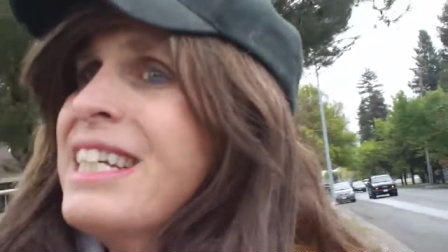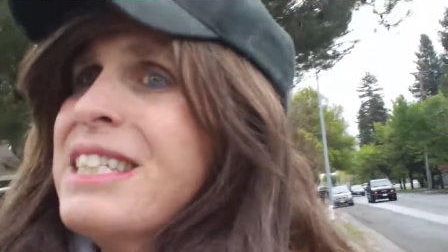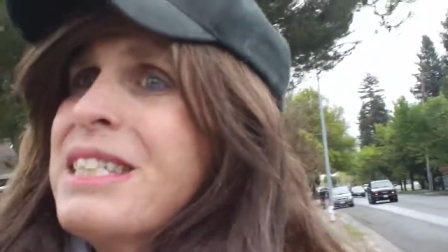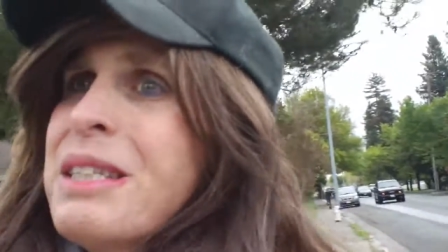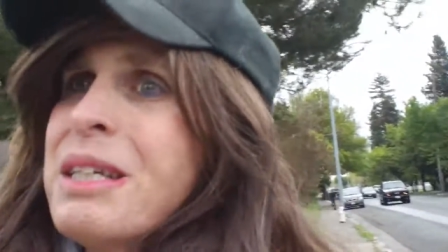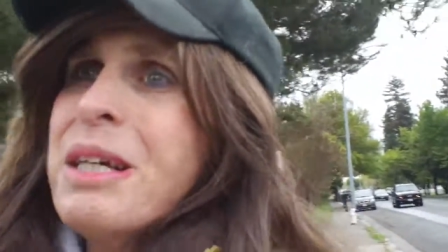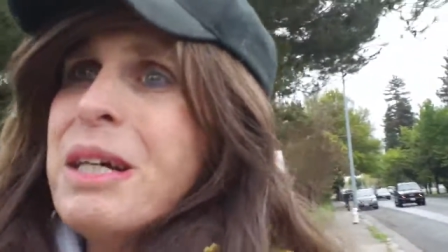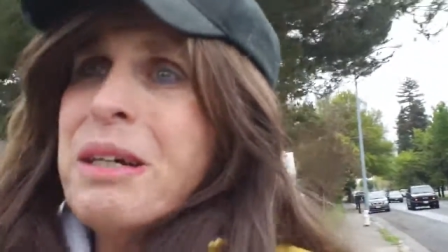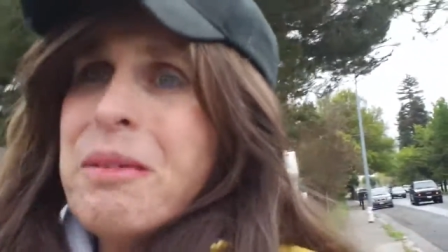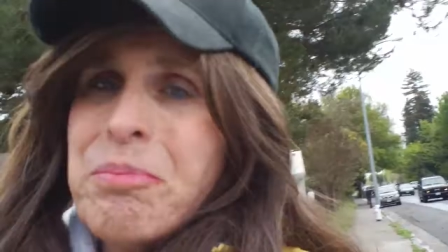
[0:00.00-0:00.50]
ass
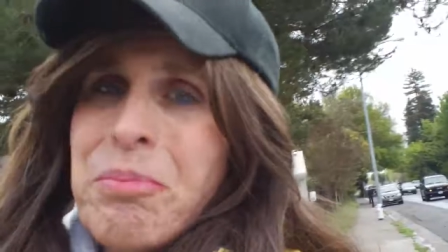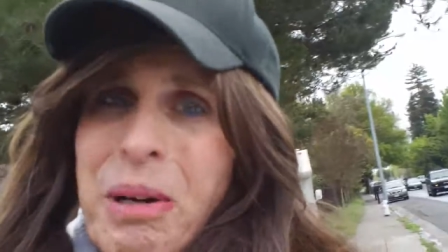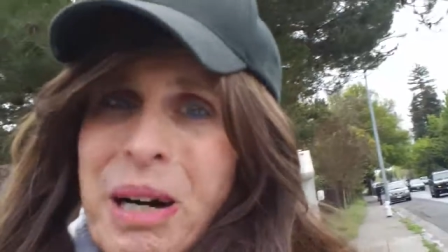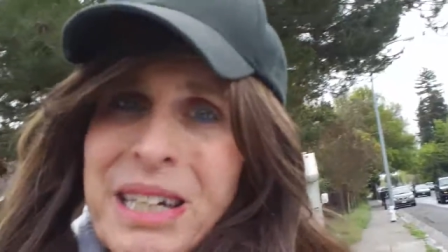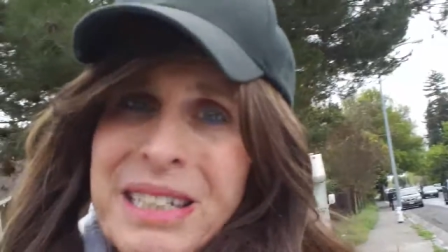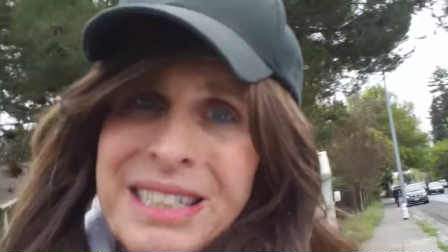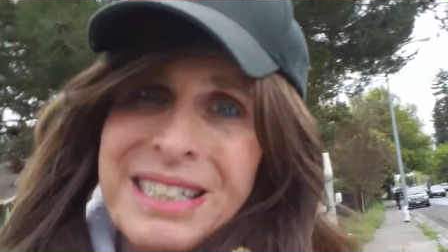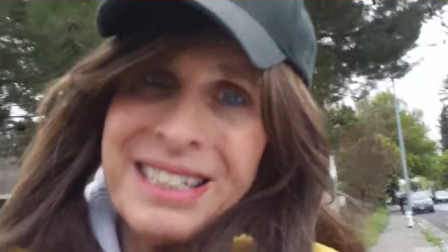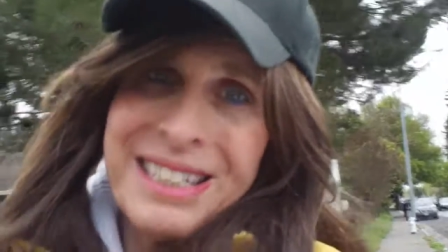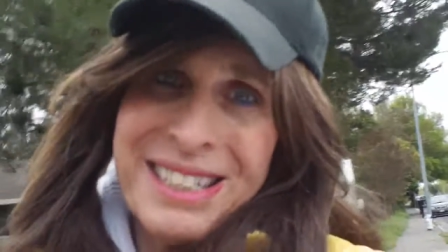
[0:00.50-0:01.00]

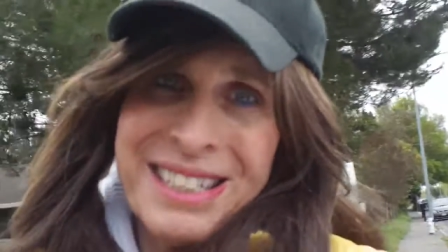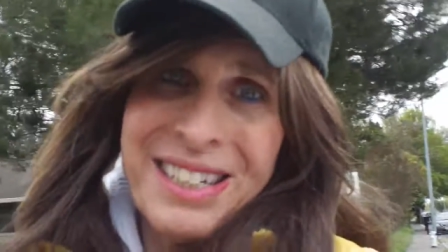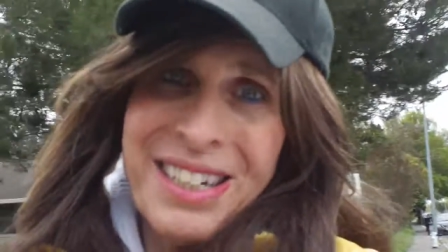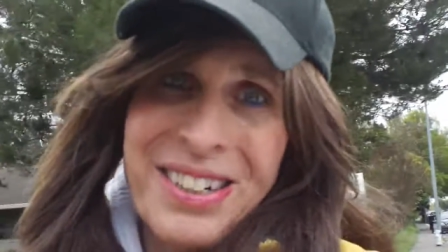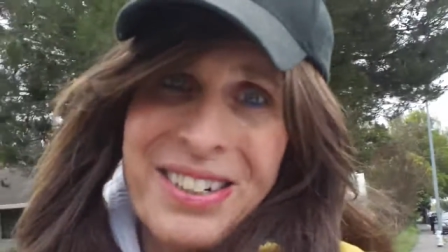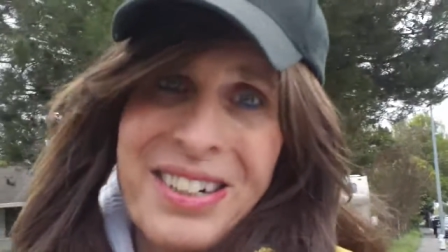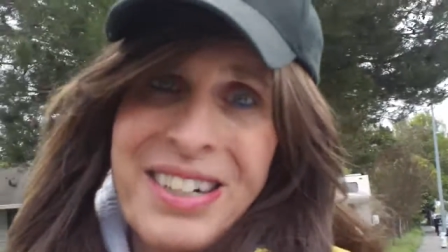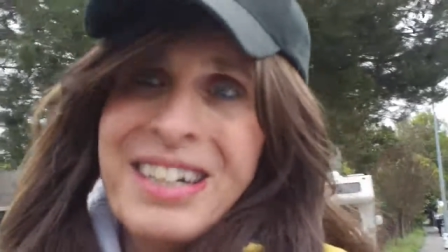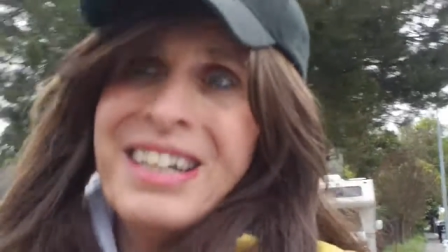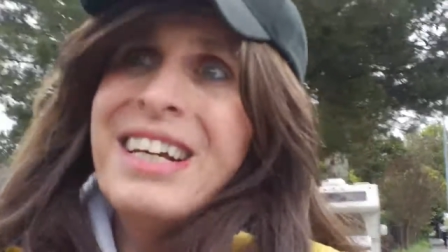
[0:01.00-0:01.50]
buses.
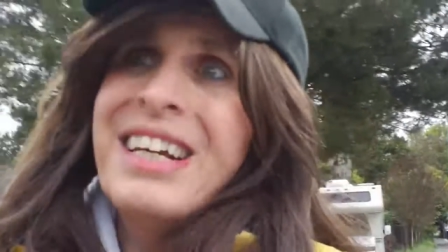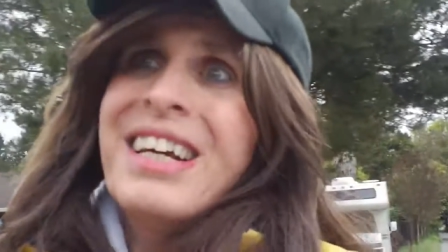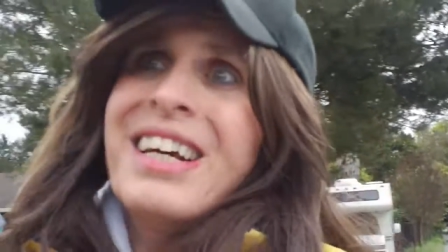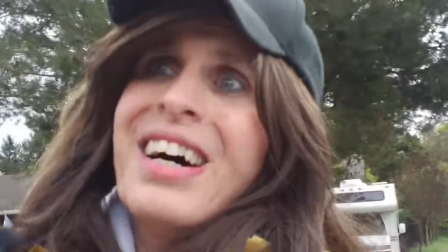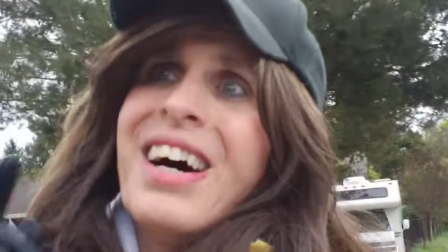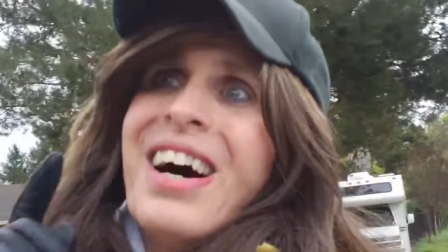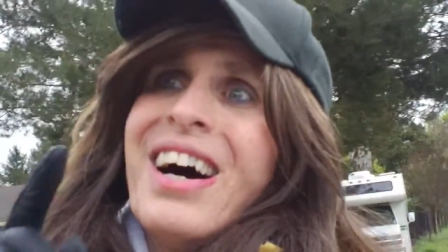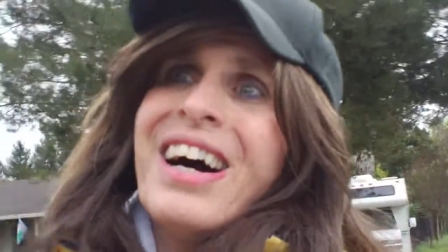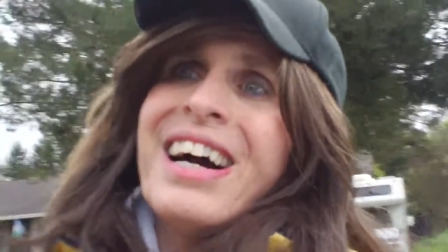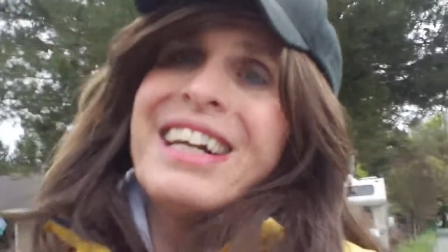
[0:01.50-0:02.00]
So, all
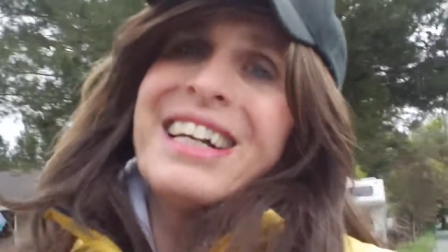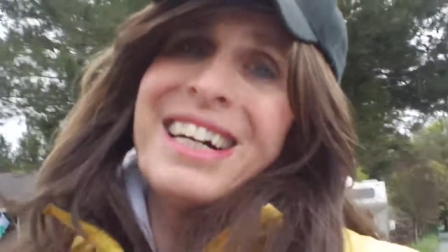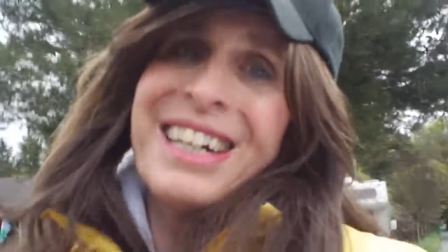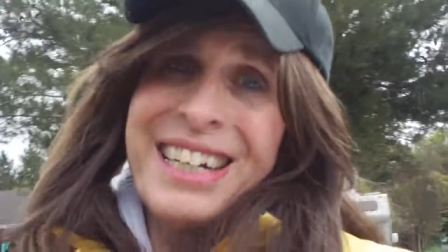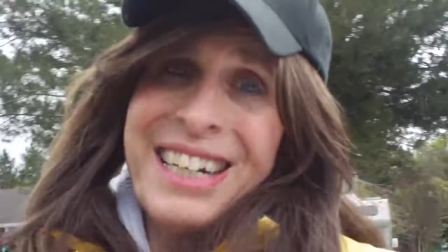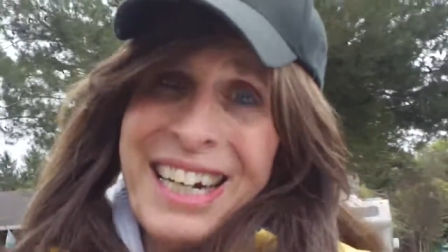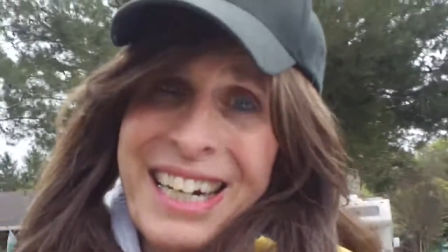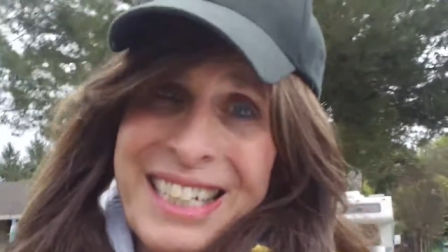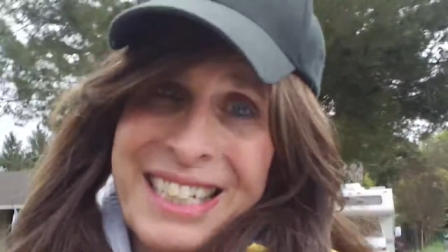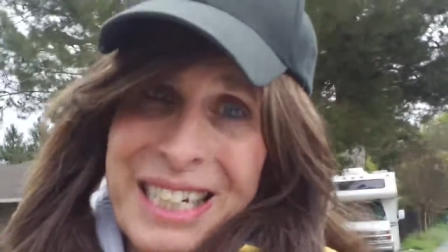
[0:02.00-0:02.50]
right,
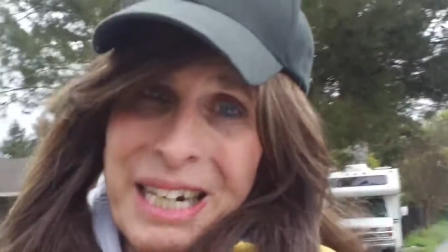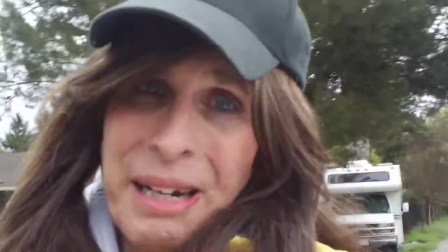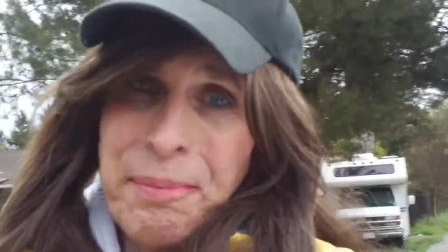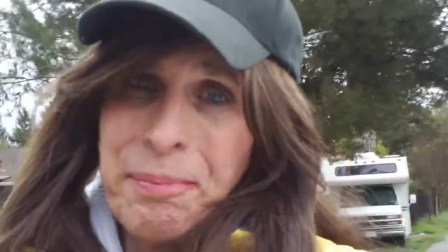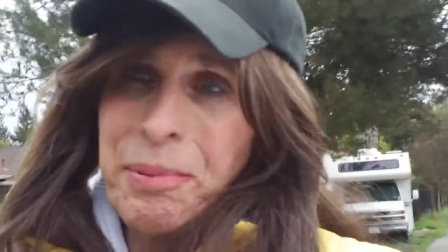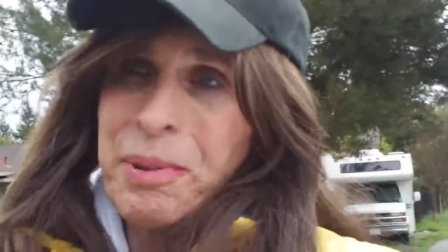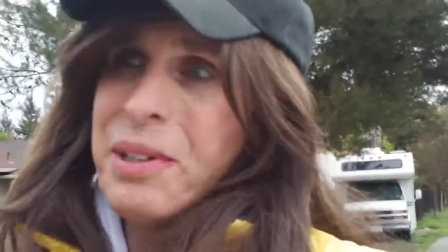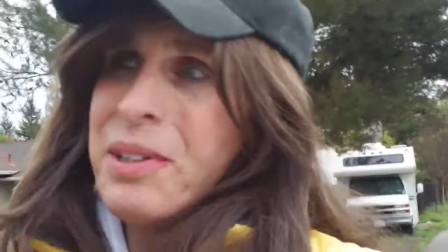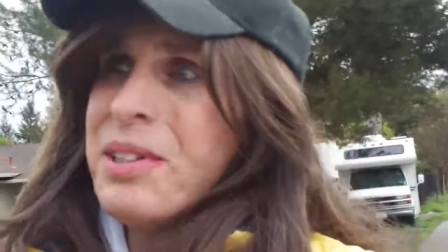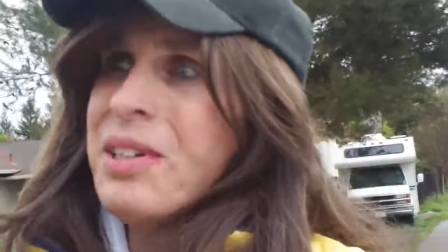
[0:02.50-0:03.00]
I'll catch
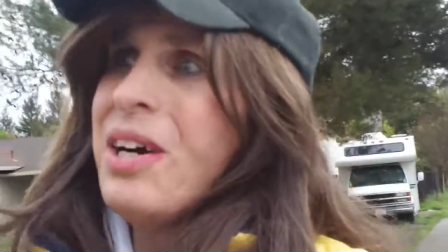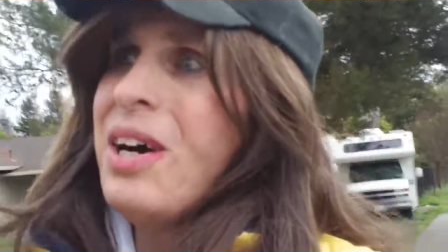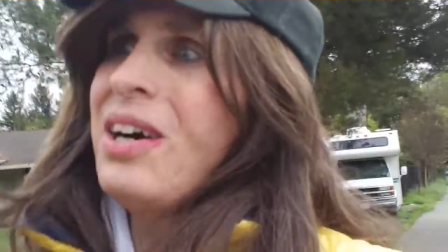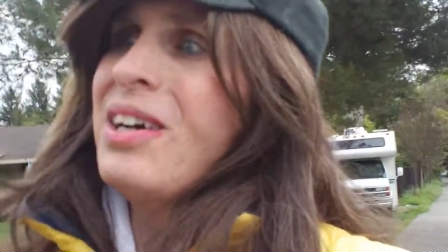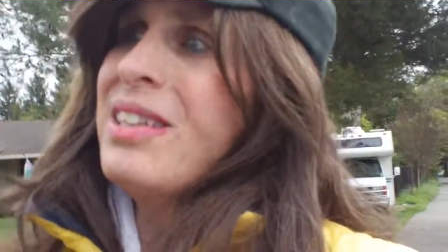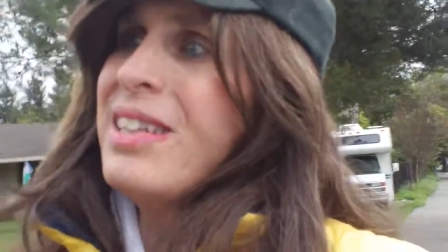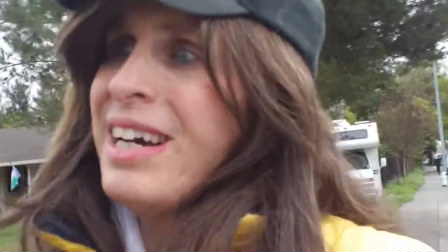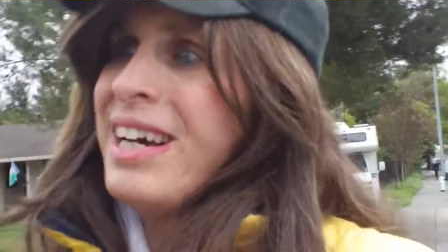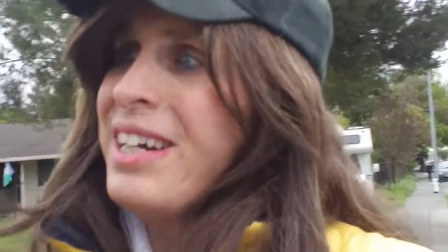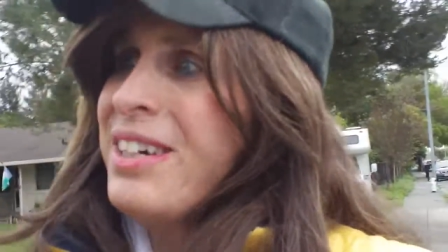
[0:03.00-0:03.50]
up with
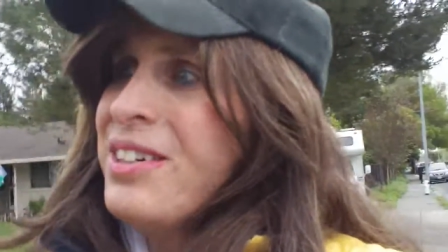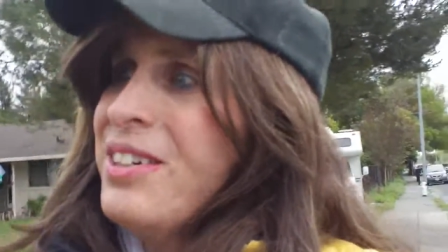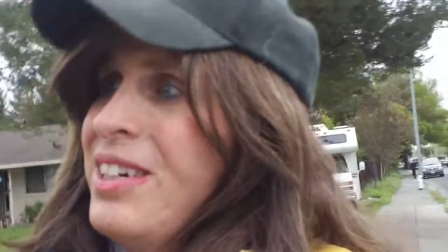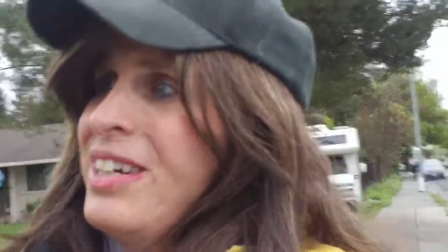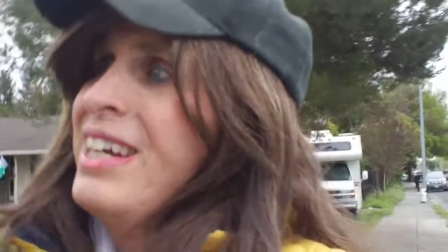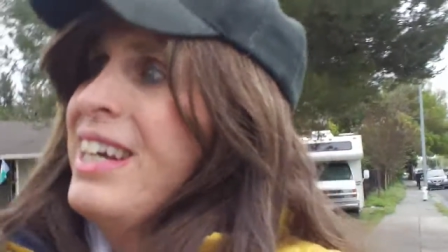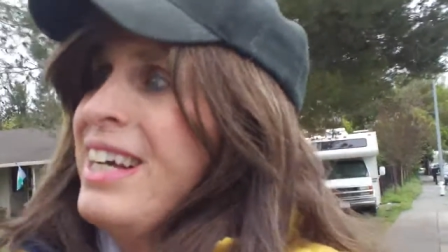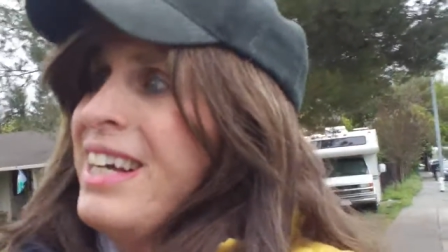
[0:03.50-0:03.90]
y'all later.